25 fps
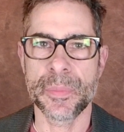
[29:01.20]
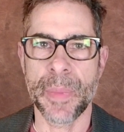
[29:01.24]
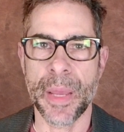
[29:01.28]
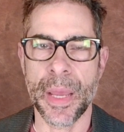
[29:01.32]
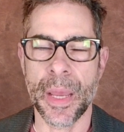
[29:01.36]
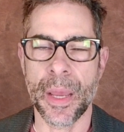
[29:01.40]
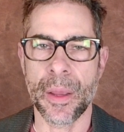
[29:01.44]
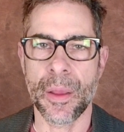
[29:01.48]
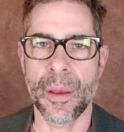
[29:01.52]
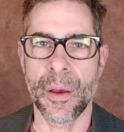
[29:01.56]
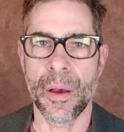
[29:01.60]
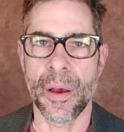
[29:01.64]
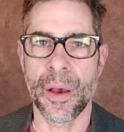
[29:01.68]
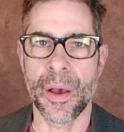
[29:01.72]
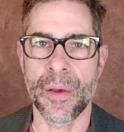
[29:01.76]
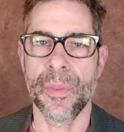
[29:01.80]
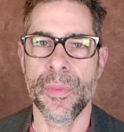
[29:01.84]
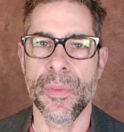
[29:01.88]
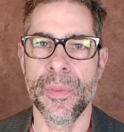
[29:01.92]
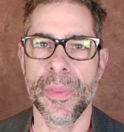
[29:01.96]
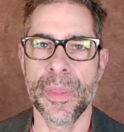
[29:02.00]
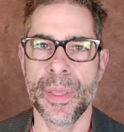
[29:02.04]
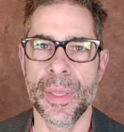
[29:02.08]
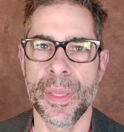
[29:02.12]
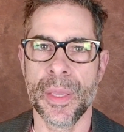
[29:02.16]
back off,
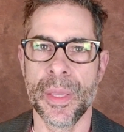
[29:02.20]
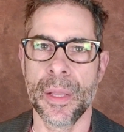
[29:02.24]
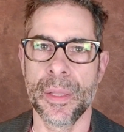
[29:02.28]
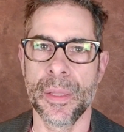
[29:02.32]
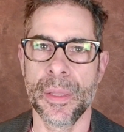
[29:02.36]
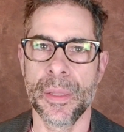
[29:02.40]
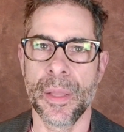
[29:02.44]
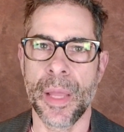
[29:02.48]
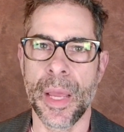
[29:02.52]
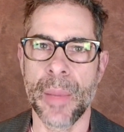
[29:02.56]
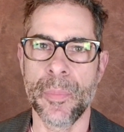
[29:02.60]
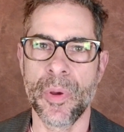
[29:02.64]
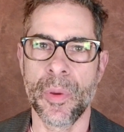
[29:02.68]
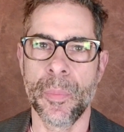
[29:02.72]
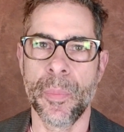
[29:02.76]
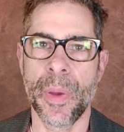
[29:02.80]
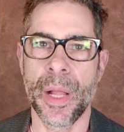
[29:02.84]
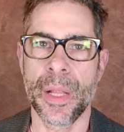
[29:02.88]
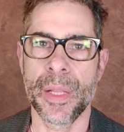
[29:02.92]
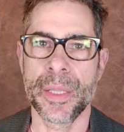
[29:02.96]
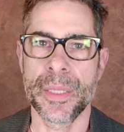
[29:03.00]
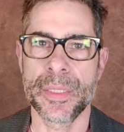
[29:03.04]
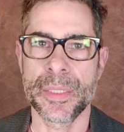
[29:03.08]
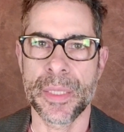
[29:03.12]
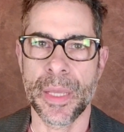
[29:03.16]
the
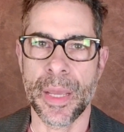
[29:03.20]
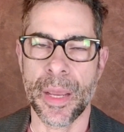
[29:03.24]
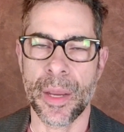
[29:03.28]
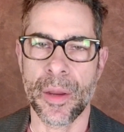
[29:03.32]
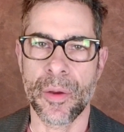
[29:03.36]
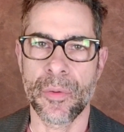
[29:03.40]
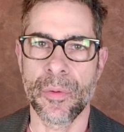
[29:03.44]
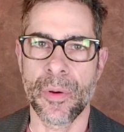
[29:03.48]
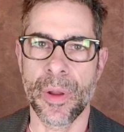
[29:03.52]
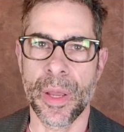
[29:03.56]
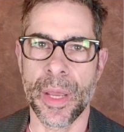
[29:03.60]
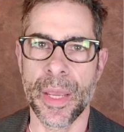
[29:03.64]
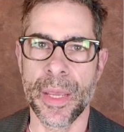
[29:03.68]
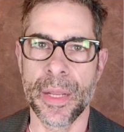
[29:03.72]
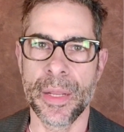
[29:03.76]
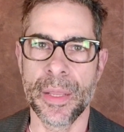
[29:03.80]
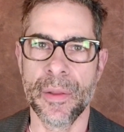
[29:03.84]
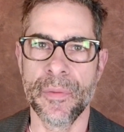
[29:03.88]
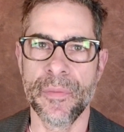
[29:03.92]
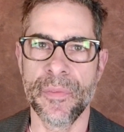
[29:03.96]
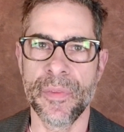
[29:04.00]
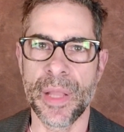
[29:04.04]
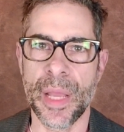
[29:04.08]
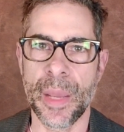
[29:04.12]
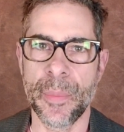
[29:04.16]
lipopolysaccharide
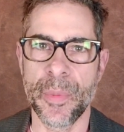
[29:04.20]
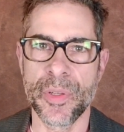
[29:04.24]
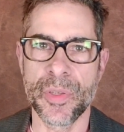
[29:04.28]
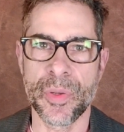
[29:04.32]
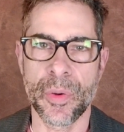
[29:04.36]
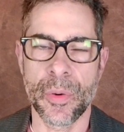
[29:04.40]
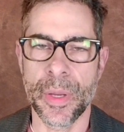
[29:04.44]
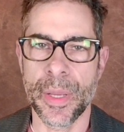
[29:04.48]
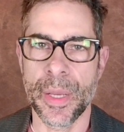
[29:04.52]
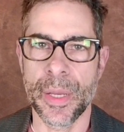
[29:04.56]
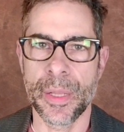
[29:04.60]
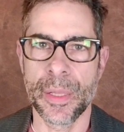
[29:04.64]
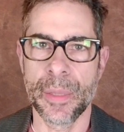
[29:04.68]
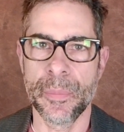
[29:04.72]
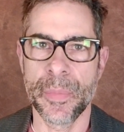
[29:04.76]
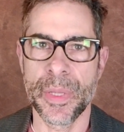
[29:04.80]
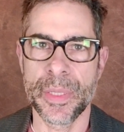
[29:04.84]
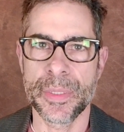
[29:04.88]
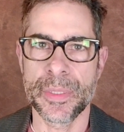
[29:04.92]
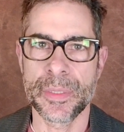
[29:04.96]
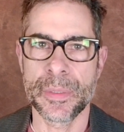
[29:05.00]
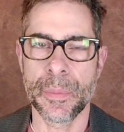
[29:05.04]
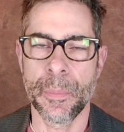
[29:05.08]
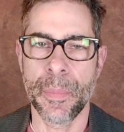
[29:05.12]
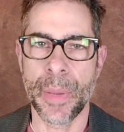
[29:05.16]
inflammatory
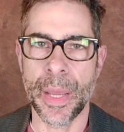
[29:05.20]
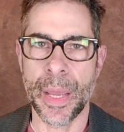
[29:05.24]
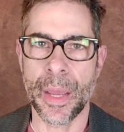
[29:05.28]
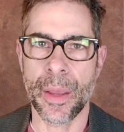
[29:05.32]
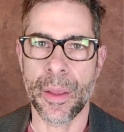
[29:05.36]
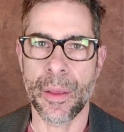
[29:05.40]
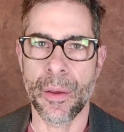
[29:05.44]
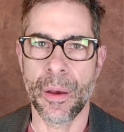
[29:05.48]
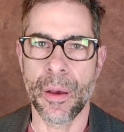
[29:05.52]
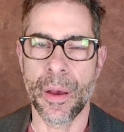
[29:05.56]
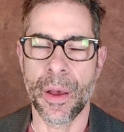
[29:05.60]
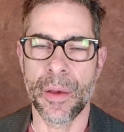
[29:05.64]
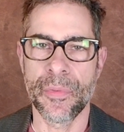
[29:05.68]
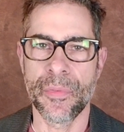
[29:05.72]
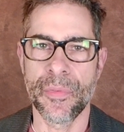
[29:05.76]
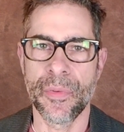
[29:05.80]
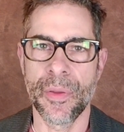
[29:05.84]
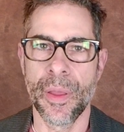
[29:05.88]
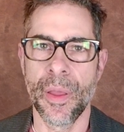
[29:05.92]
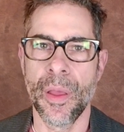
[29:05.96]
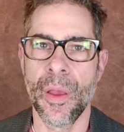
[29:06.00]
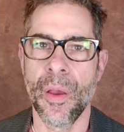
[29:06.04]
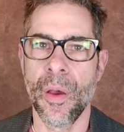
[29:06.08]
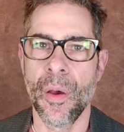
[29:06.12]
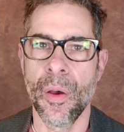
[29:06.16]
elements back off.
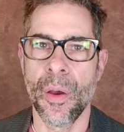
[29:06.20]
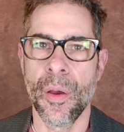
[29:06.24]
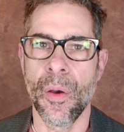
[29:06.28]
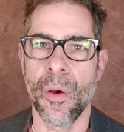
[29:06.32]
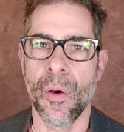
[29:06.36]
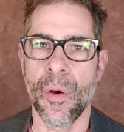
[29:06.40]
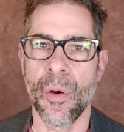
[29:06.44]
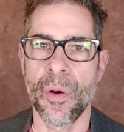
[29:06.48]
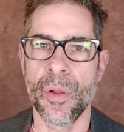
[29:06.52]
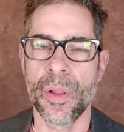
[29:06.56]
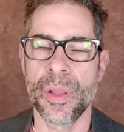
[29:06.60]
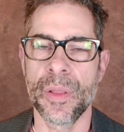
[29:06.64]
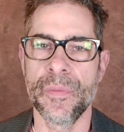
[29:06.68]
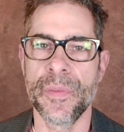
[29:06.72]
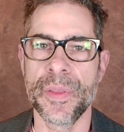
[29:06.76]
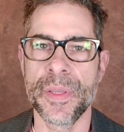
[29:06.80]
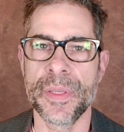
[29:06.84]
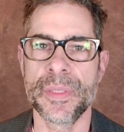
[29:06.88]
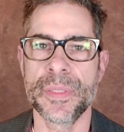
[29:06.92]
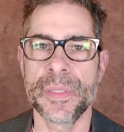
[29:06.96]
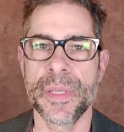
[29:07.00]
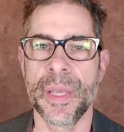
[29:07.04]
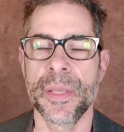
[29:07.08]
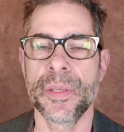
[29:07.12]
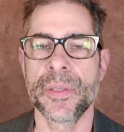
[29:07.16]
All of
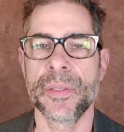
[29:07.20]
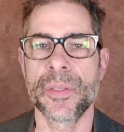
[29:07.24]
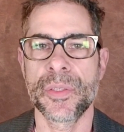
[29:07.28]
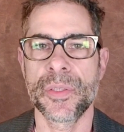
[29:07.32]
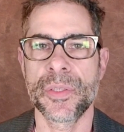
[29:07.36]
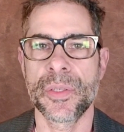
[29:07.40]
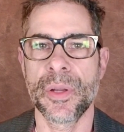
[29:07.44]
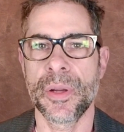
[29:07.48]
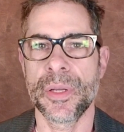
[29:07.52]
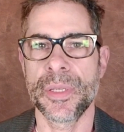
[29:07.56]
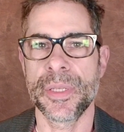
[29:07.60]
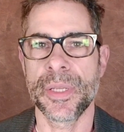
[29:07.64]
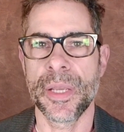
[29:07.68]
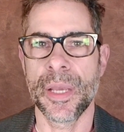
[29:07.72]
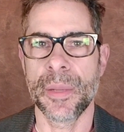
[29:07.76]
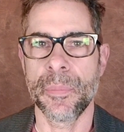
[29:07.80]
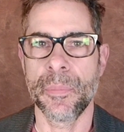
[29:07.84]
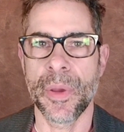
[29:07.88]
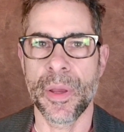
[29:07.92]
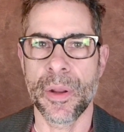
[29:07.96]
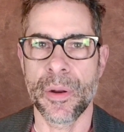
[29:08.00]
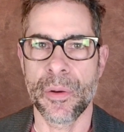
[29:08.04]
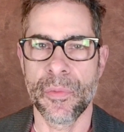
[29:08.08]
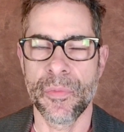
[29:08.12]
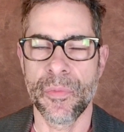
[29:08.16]
these things start to get
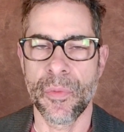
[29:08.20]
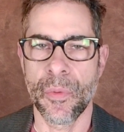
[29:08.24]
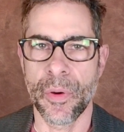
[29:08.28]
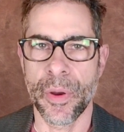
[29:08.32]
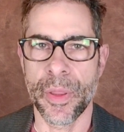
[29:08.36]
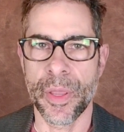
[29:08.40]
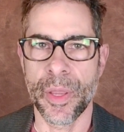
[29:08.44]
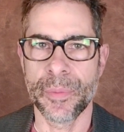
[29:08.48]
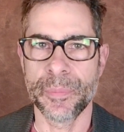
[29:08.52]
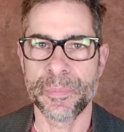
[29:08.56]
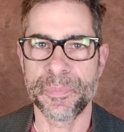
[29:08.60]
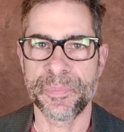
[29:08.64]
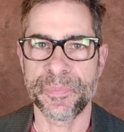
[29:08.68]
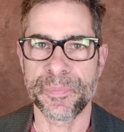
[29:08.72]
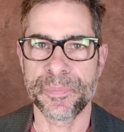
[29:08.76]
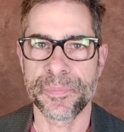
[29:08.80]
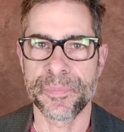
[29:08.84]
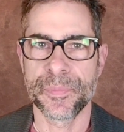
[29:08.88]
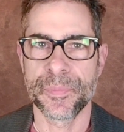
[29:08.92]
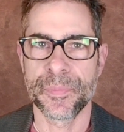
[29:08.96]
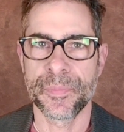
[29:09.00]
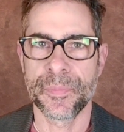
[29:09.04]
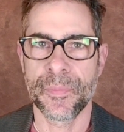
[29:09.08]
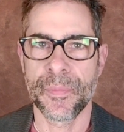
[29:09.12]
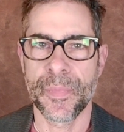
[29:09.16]
better for you.
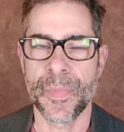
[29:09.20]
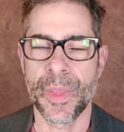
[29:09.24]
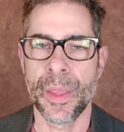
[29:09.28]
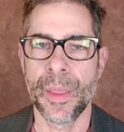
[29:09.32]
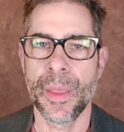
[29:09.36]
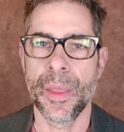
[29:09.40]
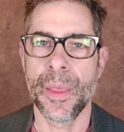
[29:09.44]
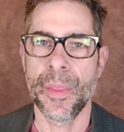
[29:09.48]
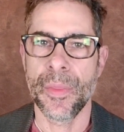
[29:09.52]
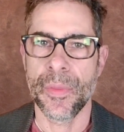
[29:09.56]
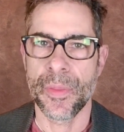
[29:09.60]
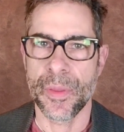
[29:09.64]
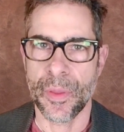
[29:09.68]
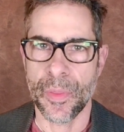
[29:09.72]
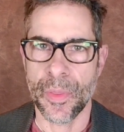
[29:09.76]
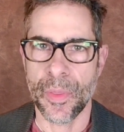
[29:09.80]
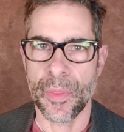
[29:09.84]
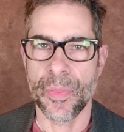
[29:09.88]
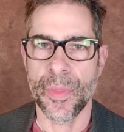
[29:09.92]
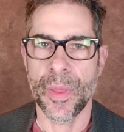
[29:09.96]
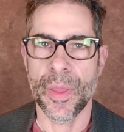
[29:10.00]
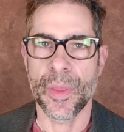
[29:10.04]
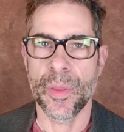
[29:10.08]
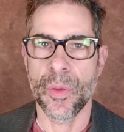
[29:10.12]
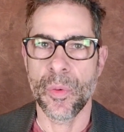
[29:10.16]
The other
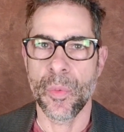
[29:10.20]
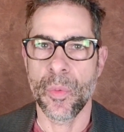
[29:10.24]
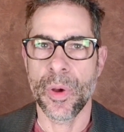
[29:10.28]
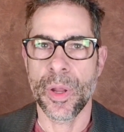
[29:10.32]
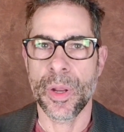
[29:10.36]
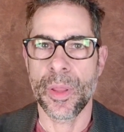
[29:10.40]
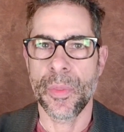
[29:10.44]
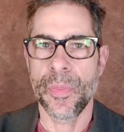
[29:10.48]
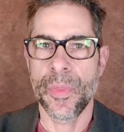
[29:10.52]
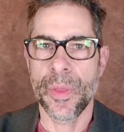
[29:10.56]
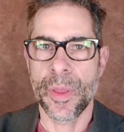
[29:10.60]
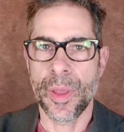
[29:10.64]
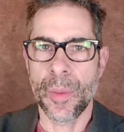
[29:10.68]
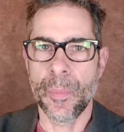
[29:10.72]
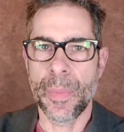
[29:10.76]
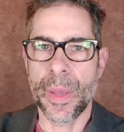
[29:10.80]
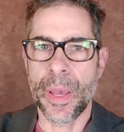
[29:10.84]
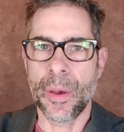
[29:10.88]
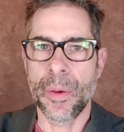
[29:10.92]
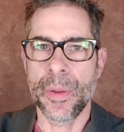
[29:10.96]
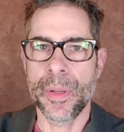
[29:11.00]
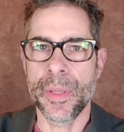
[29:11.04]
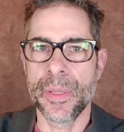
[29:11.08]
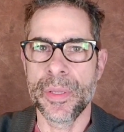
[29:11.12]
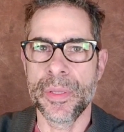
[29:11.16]
thing you want to think
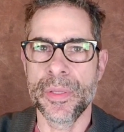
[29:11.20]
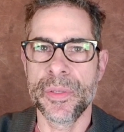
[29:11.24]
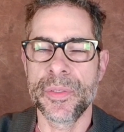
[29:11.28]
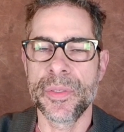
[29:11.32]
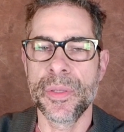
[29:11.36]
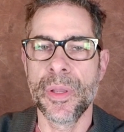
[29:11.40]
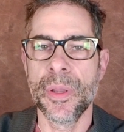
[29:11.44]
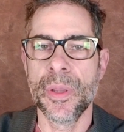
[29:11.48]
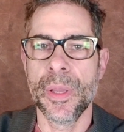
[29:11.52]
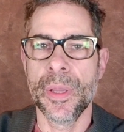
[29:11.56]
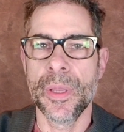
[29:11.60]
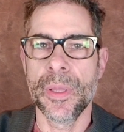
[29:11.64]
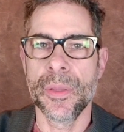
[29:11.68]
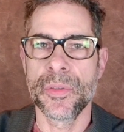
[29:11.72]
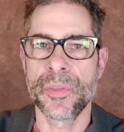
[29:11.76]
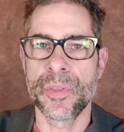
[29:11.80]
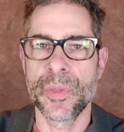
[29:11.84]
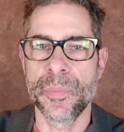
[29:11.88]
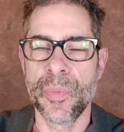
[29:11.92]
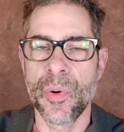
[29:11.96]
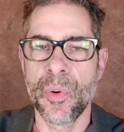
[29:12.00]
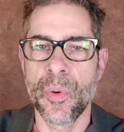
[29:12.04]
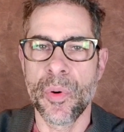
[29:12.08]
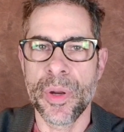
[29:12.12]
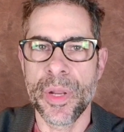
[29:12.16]
about is
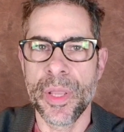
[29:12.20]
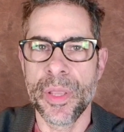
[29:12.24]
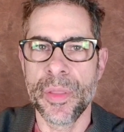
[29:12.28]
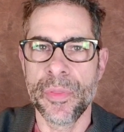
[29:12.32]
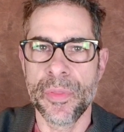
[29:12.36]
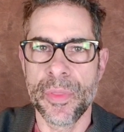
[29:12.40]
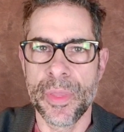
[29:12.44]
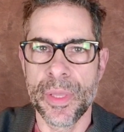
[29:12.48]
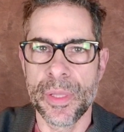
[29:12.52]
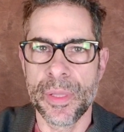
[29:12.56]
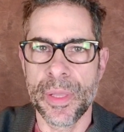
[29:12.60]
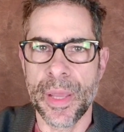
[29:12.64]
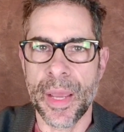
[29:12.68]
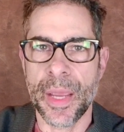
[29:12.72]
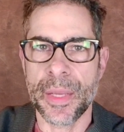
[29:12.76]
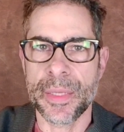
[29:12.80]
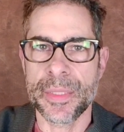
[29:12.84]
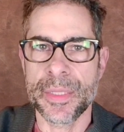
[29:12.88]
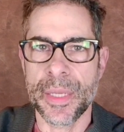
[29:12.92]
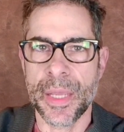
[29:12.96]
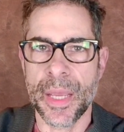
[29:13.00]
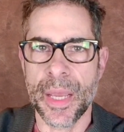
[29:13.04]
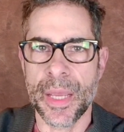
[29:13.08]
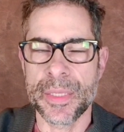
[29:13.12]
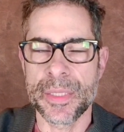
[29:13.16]
supporting the
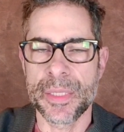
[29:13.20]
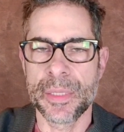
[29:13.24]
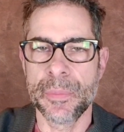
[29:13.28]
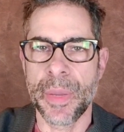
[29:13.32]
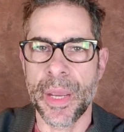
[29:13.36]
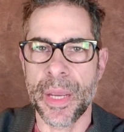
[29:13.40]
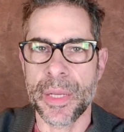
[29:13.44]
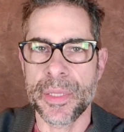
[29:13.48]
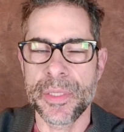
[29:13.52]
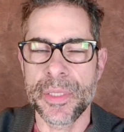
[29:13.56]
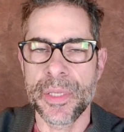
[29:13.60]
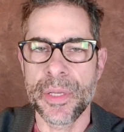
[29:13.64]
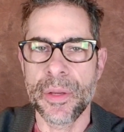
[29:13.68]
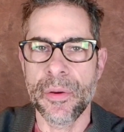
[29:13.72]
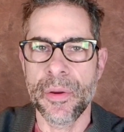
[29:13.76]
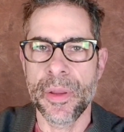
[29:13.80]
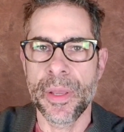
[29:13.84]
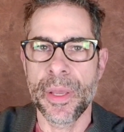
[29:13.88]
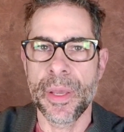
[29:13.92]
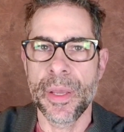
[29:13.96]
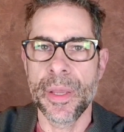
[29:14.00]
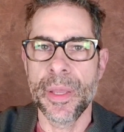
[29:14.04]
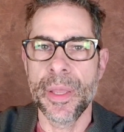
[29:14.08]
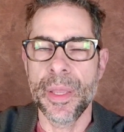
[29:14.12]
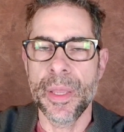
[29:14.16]
lactic acid
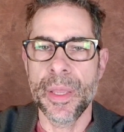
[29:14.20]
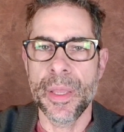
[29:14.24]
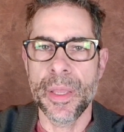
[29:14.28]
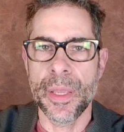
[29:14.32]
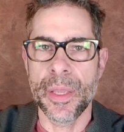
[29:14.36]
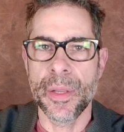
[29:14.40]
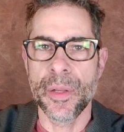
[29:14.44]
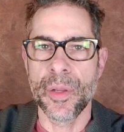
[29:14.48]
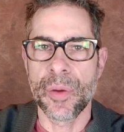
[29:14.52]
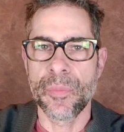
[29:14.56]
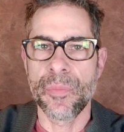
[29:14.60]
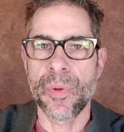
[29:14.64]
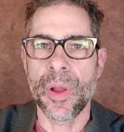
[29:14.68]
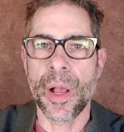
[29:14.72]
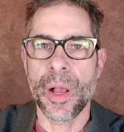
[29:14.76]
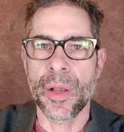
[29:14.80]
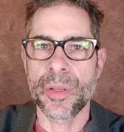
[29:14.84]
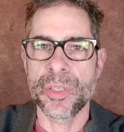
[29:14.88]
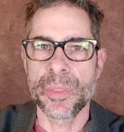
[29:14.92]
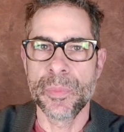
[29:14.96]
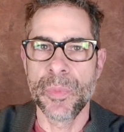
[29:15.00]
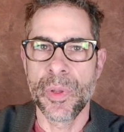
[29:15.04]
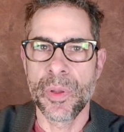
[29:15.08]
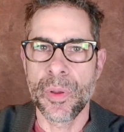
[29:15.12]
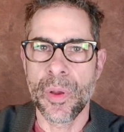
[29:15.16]
bacteria in your
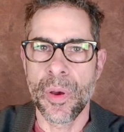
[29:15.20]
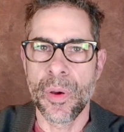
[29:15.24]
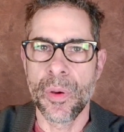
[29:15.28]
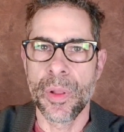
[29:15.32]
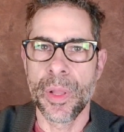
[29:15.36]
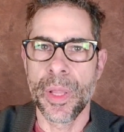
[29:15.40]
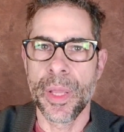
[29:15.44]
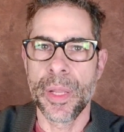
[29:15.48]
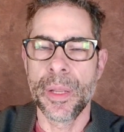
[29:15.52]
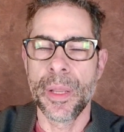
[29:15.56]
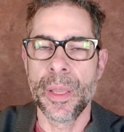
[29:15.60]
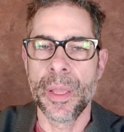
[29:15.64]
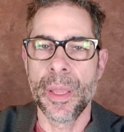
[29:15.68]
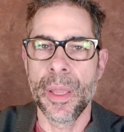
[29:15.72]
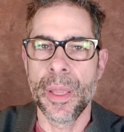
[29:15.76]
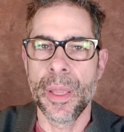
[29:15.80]
proximal colon.